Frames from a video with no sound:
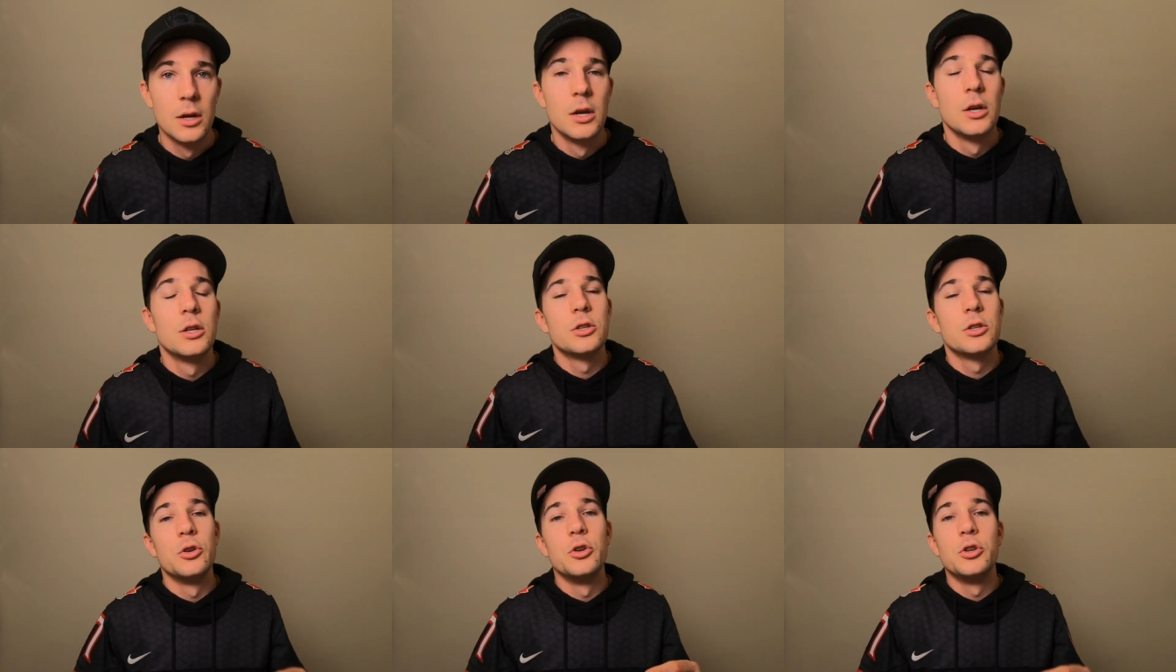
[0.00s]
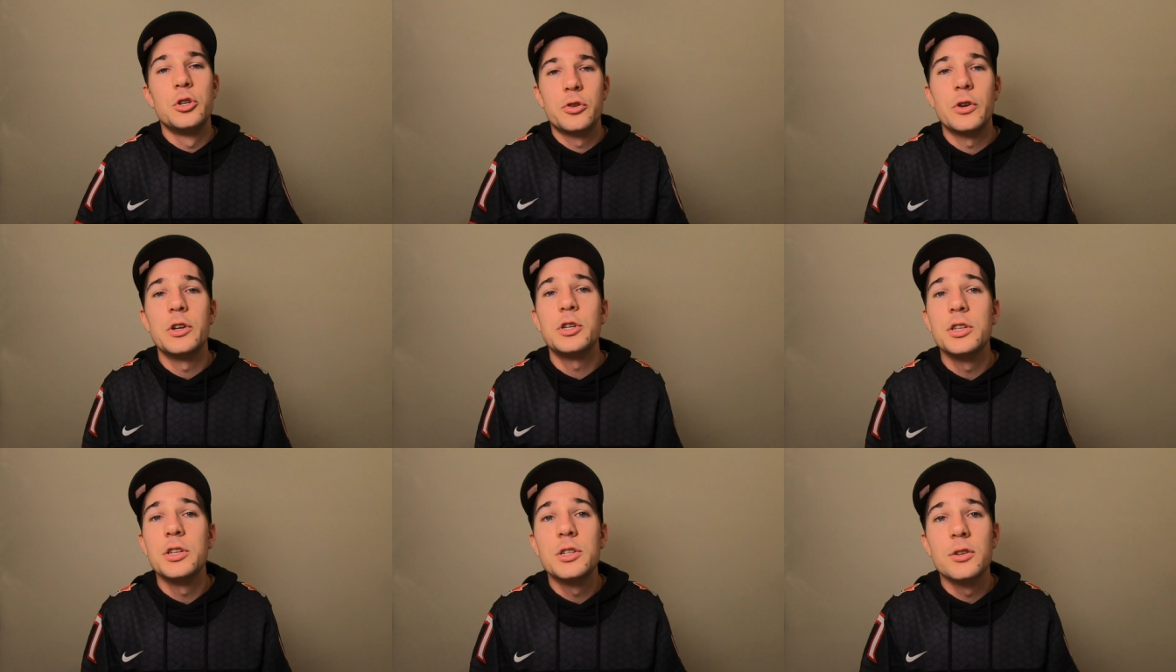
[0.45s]
So
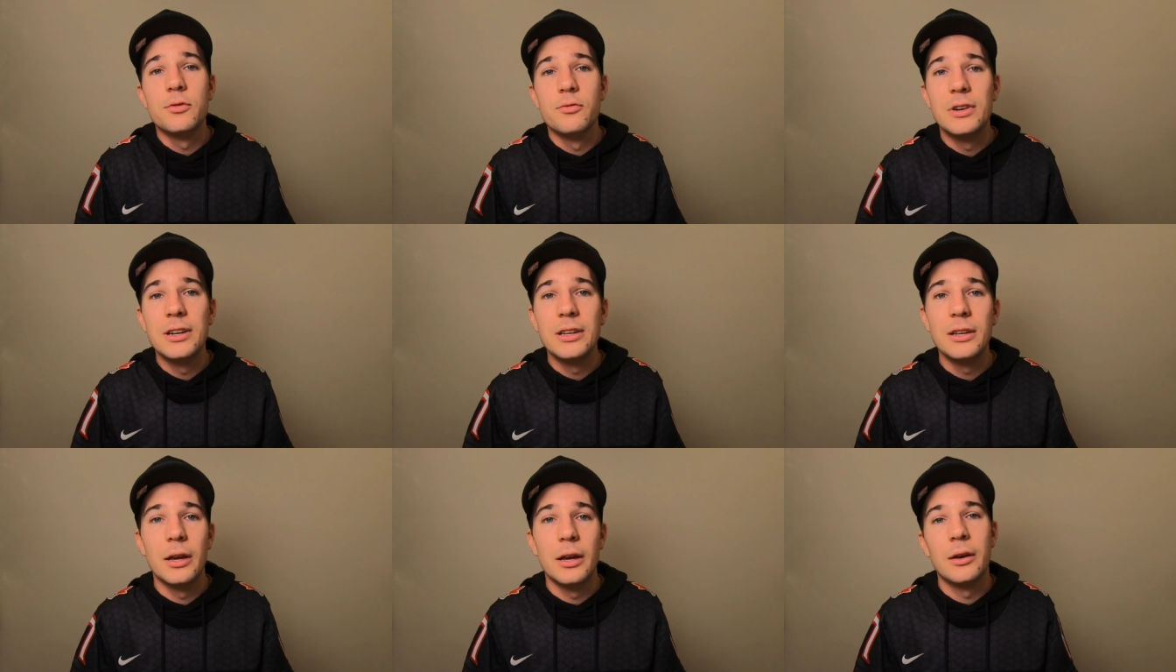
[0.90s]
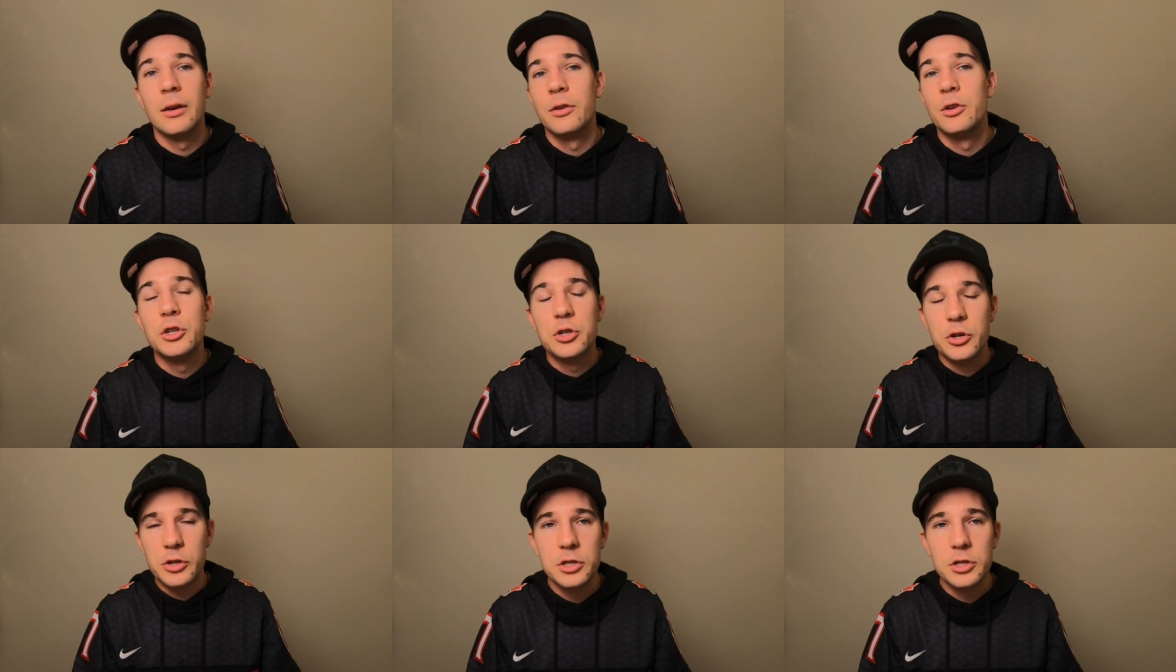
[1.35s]
nutrition's a really uh,
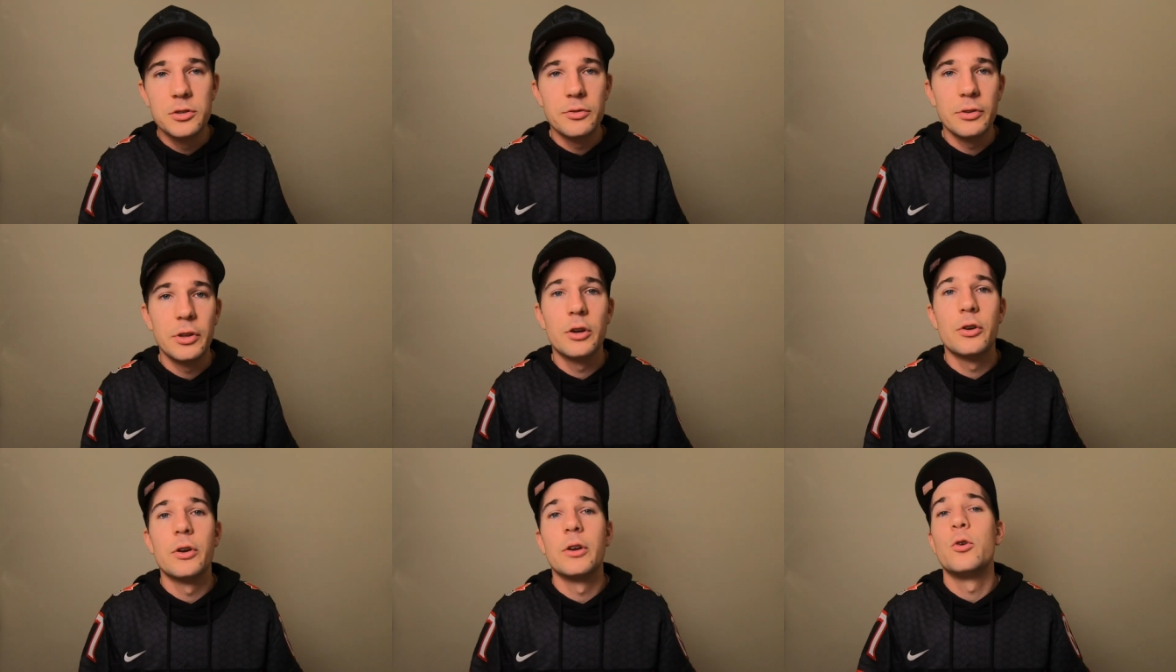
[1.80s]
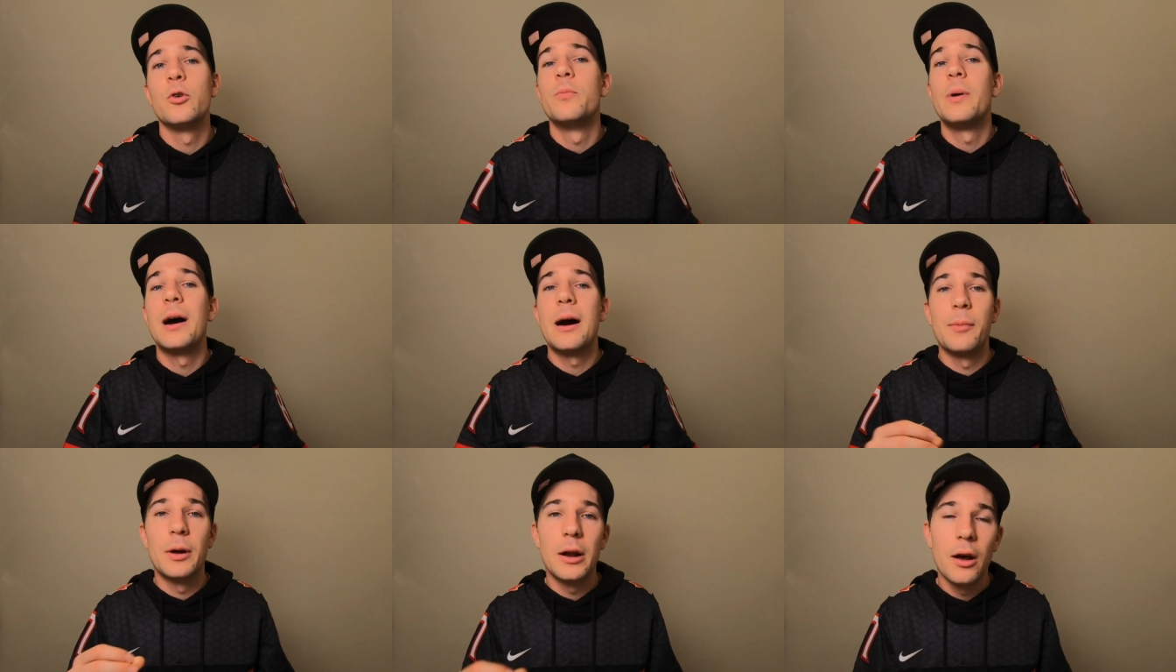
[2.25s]
nutrition's a really critical
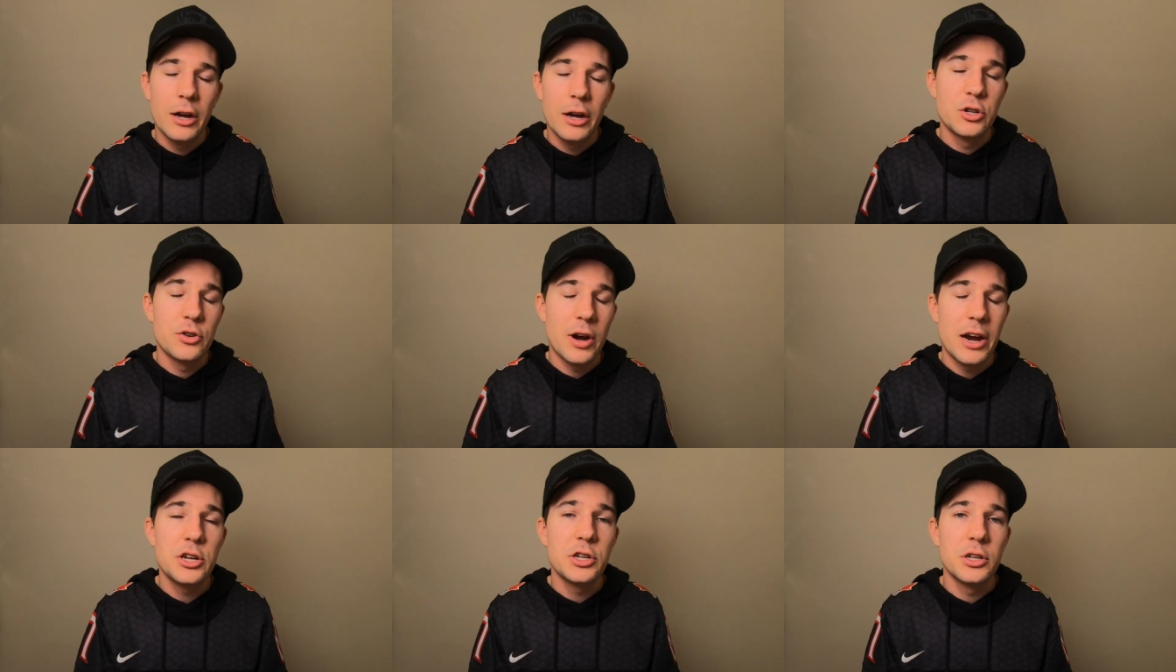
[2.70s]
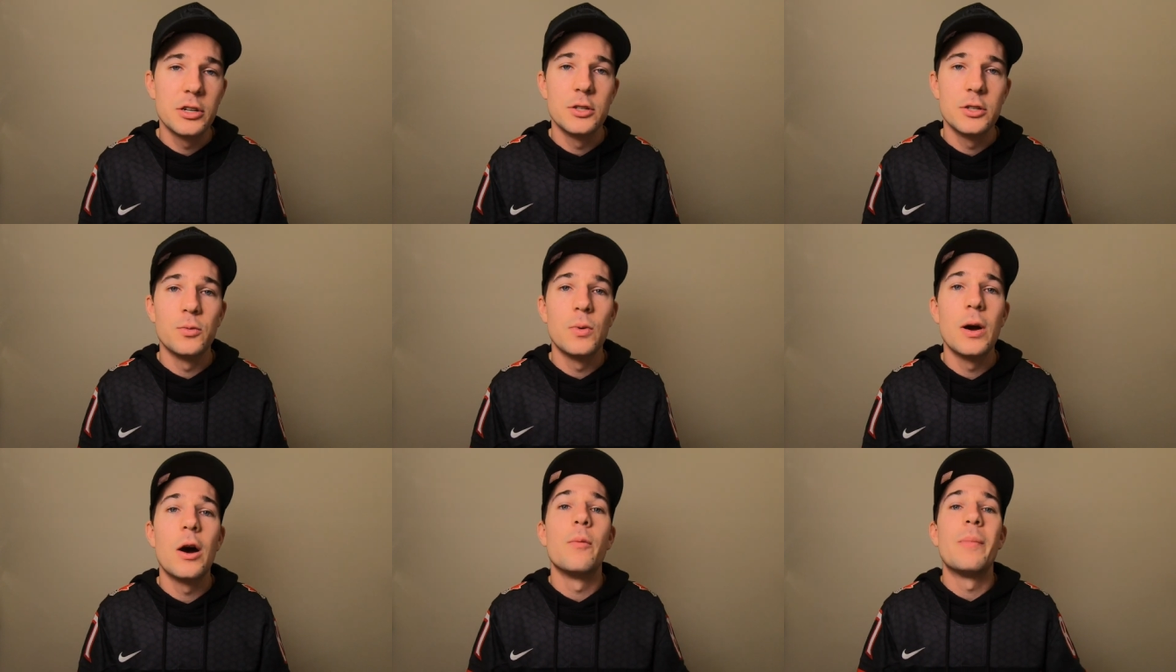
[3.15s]
part, but hydration as
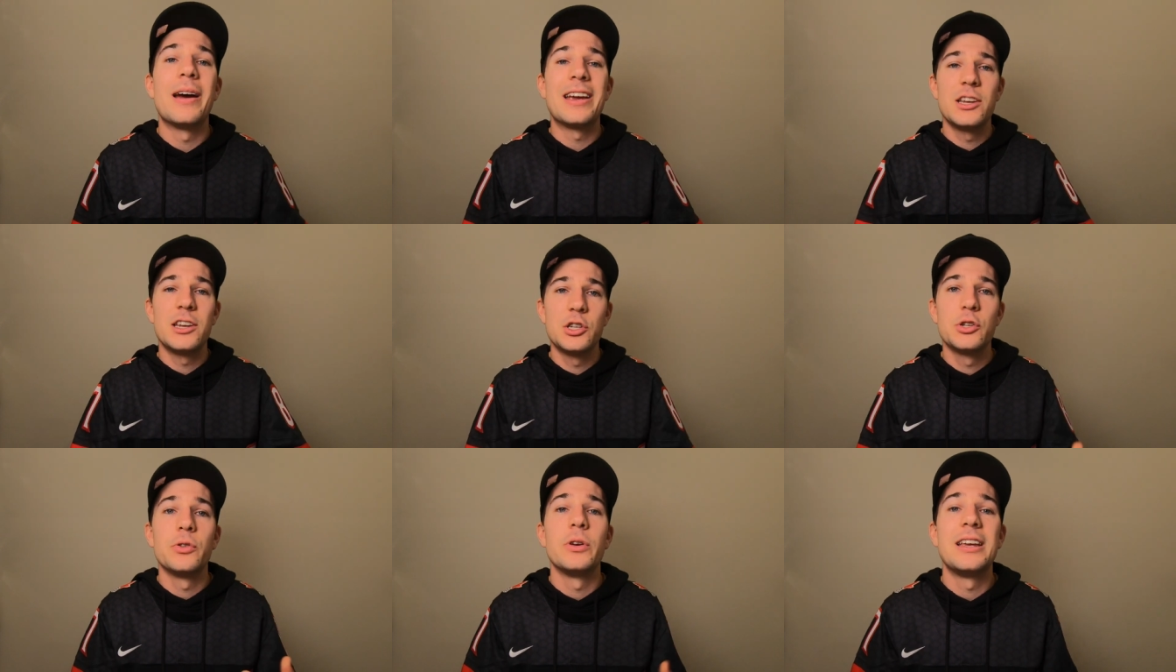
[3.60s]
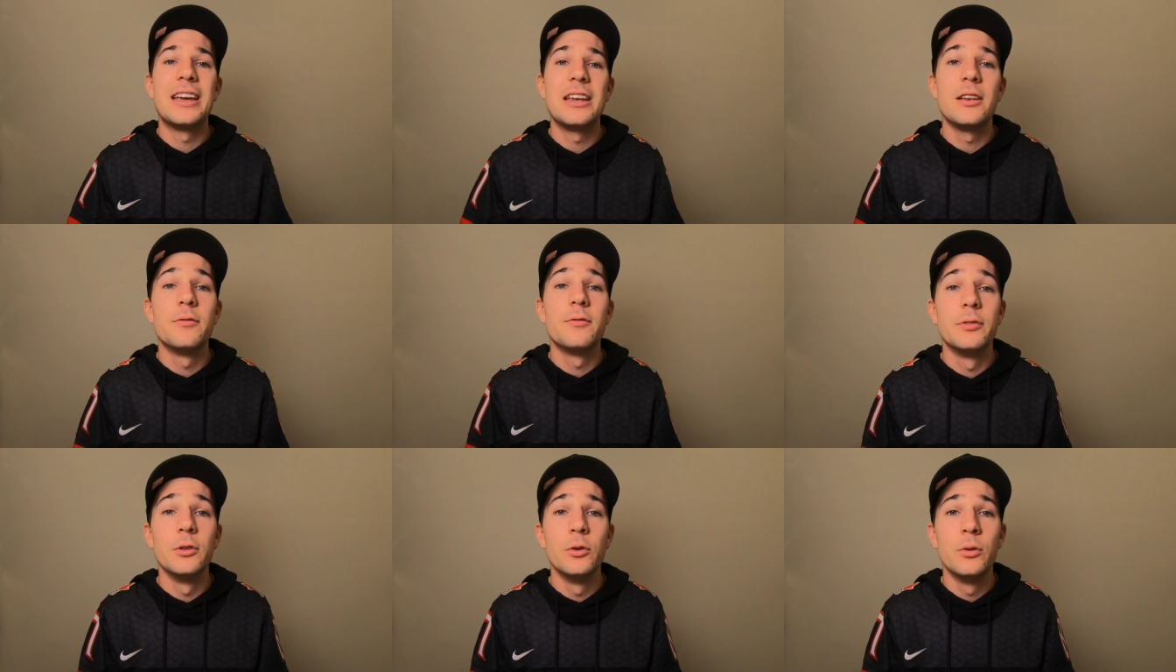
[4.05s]
well, making sure you're getting
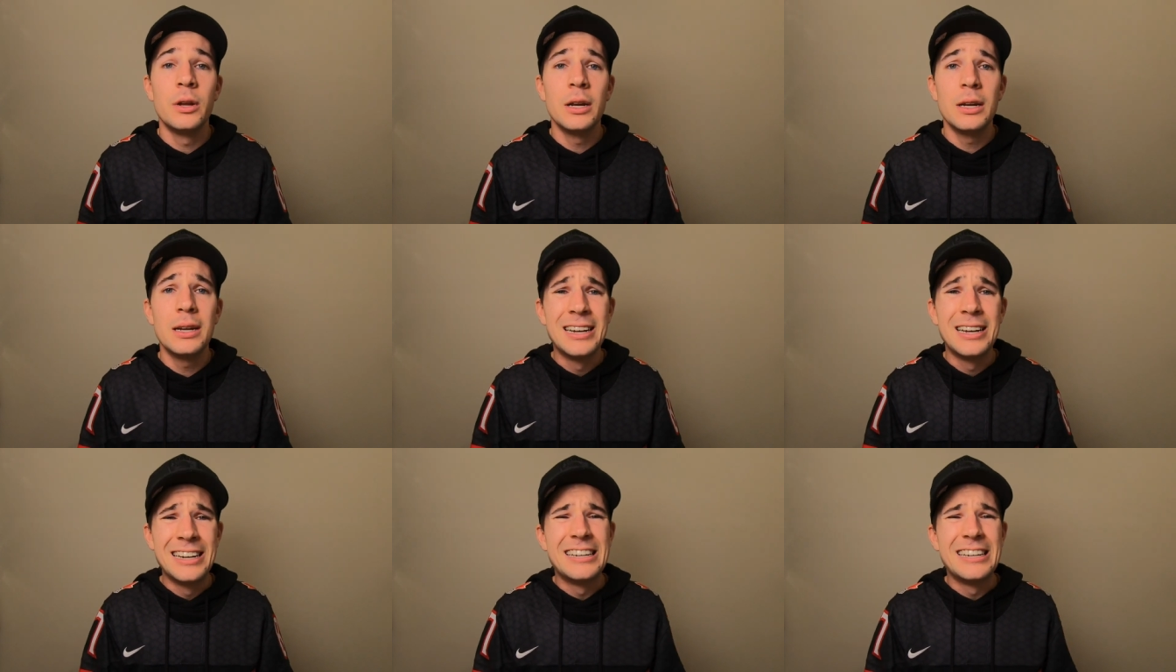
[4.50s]
your fluid in,